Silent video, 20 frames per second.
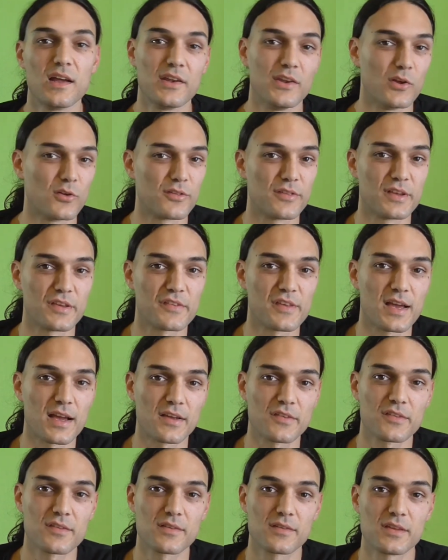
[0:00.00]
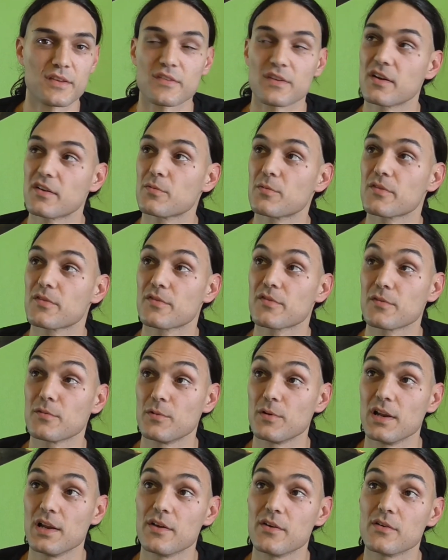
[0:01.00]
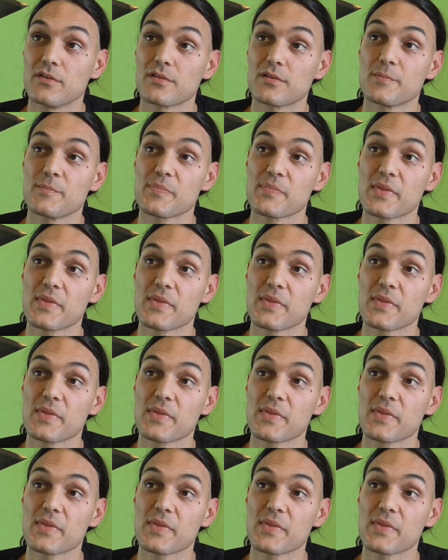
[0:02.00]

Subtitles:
not this axe. This axe was really good.